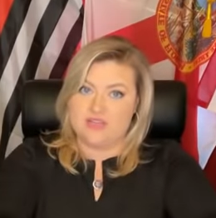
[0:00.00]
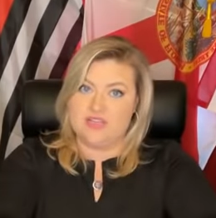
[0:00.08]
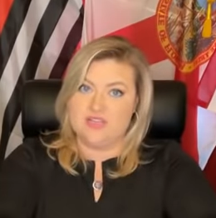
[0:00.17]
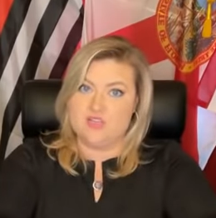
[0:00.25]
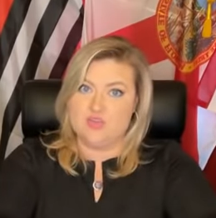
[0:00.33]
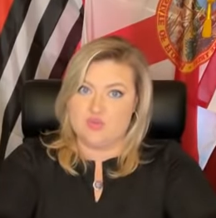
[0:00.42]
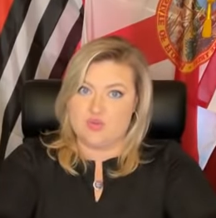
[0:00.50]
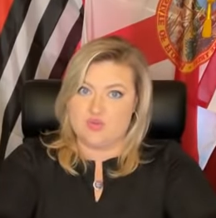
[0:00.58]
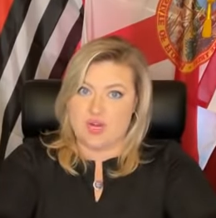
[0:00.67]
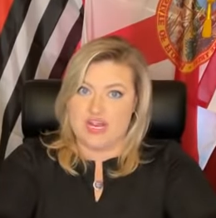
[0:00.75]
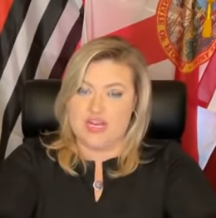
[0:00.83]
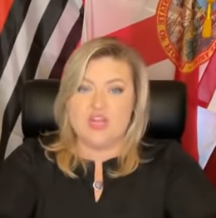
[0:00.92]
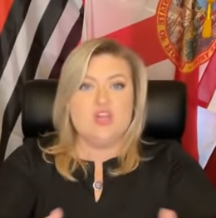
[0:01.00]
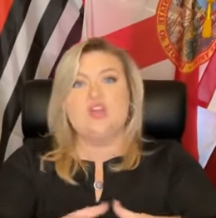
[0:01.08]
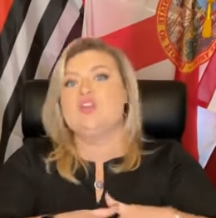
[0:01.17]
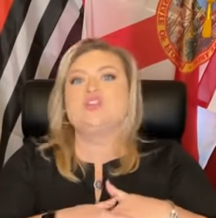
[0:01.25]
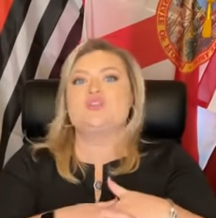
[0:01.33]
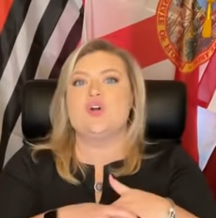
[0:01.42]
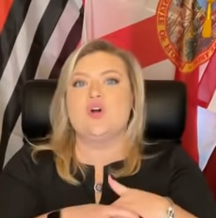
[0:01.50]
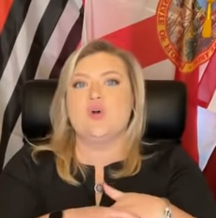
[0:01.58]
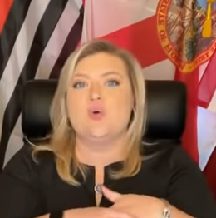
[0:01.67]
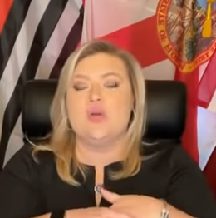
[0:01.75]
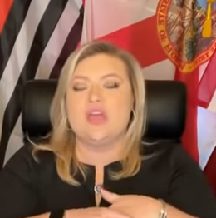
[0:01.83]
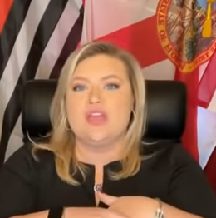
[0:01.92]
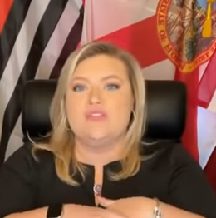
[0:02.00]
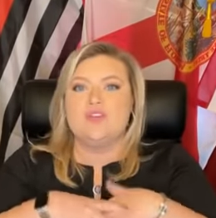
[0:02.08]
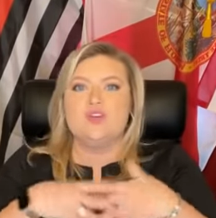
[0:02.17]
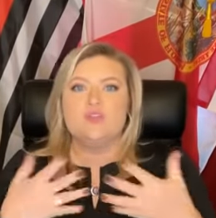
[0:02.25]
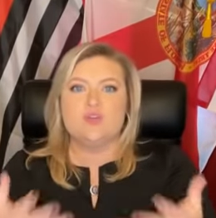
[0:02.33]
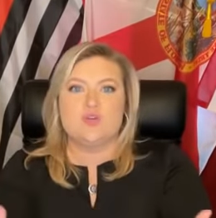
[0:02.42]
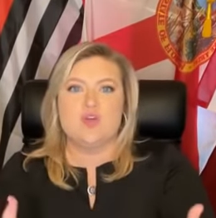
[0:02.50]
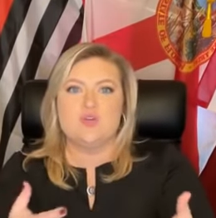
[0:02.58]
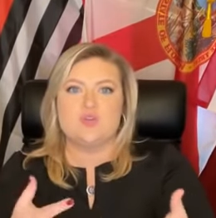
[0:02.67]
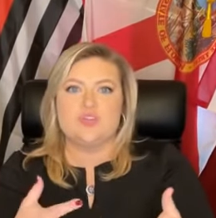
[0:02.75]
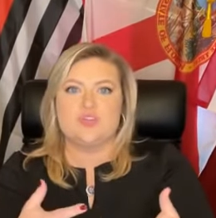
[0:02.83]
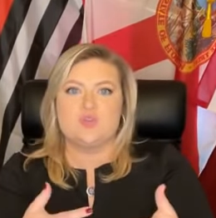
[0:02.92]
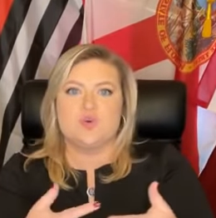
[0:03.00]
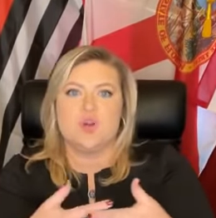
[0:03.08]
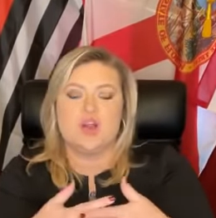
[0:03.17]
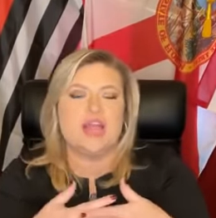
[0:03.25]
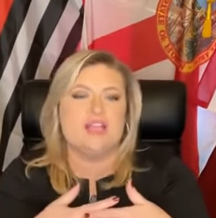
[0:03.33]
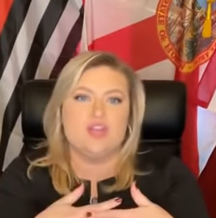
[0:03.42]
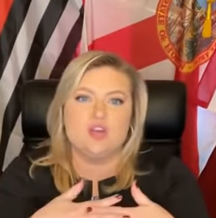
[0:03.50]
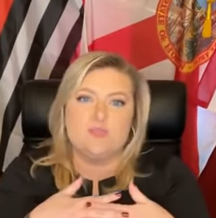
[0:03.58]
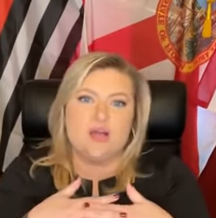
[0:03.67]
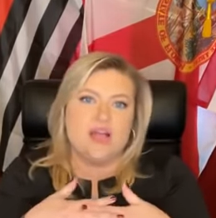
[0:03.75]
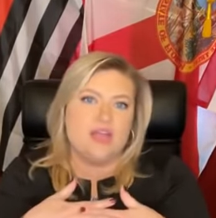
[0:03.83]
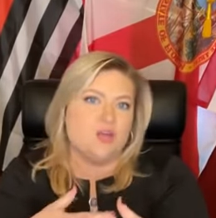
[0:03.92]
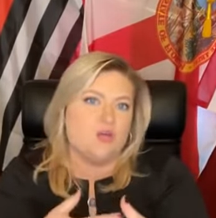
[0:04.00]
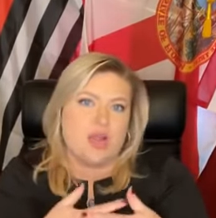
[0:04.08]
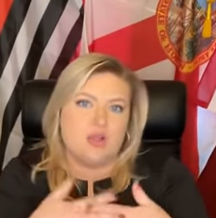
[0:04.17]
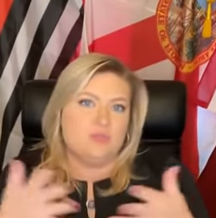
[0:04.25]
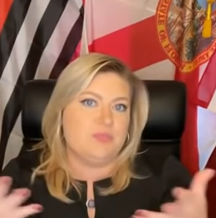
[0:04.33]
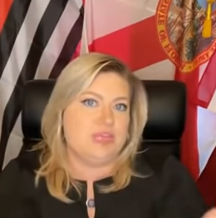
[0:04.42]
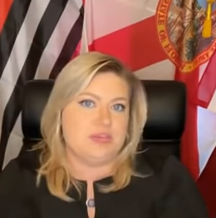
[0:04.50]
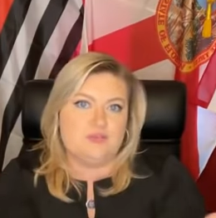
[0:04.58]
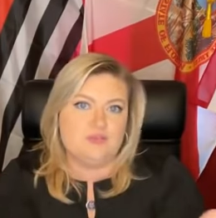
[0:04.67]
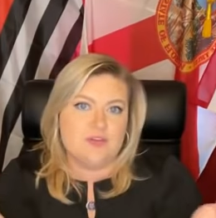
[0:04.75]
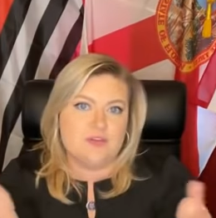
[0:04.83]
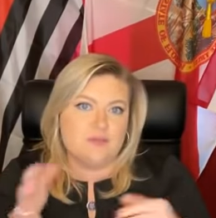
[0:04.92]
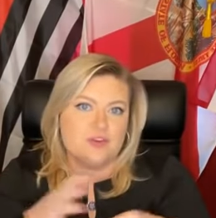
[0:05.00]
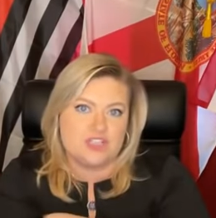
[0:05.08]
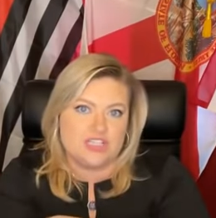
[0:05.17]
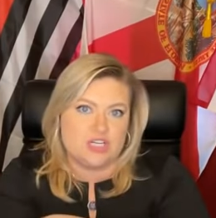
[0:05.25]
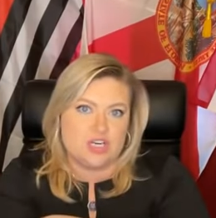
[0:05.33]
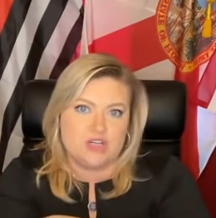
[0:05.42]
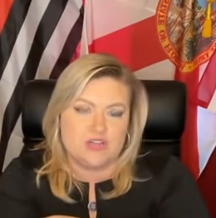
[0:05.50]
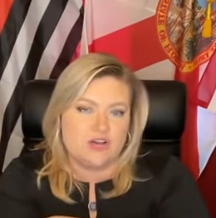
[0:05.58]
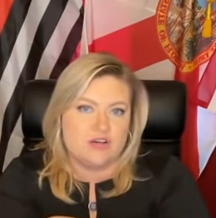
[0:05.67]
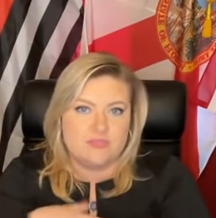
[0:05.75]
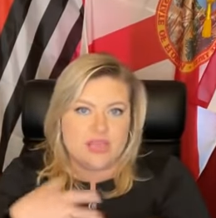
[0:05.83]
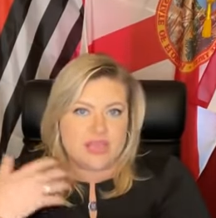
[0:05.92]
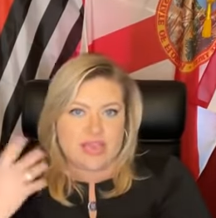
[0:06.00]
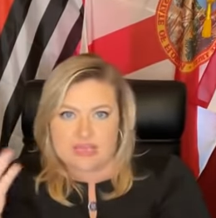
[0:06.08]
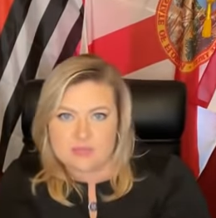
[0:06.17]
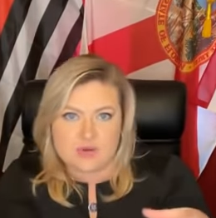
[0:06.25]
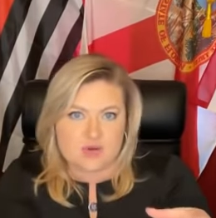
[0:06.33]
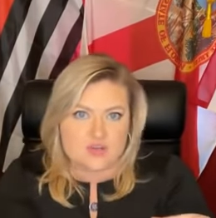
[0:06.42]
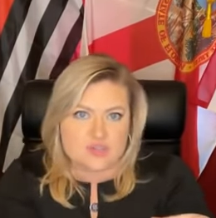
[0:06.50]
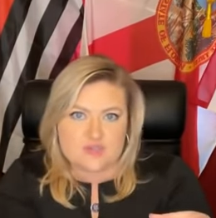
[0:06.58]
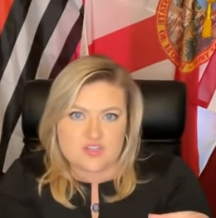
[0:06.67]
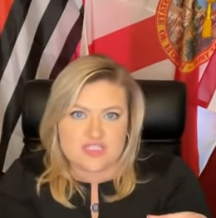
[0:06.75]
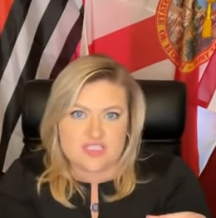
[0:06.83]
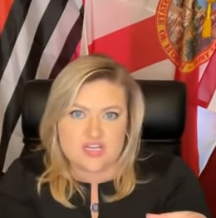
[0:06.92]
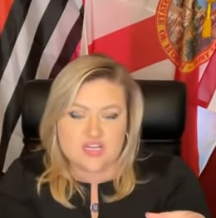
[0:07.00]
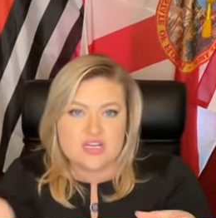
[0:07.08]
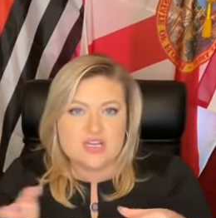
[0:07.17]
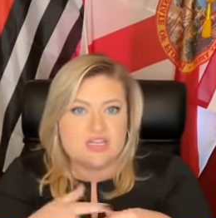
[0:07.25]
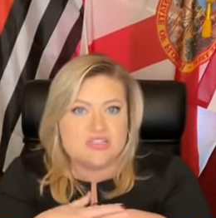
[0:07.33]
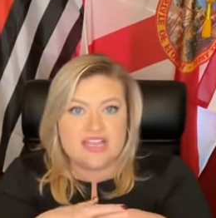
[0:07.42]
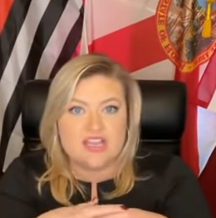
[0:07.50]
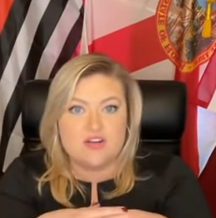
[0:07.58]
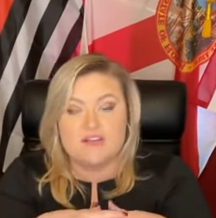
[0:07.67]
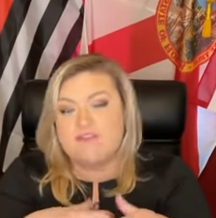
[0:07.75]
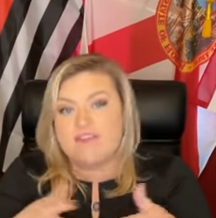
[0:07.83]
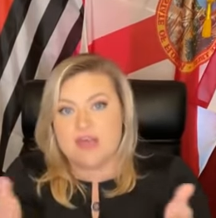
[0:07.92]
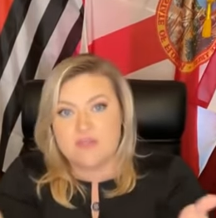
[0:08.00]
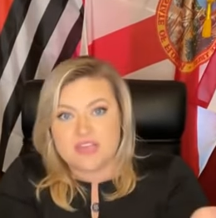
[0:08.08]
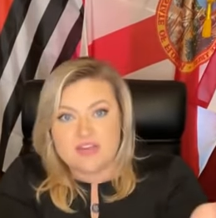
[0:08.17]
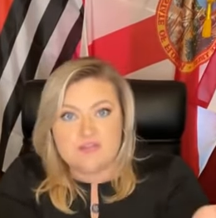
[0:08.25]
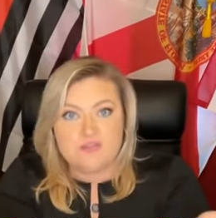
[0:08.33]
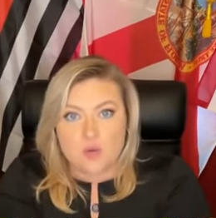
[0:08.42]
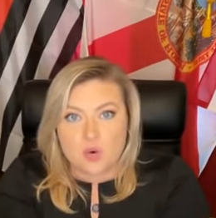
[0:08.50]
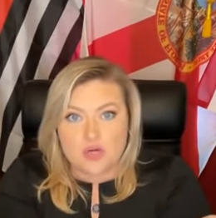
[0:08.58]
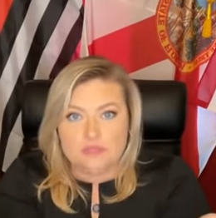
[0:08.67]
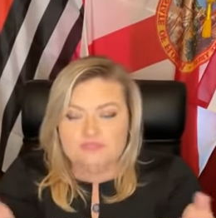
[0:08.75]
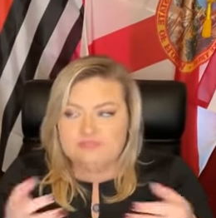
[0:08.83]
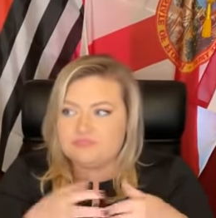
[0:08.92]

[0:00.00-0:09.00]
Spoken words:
consumers, right? So if you're in the grocery store and you're buying ground beef for dinner, you're going to make hamburgers for dinner. Say you're a family of 4,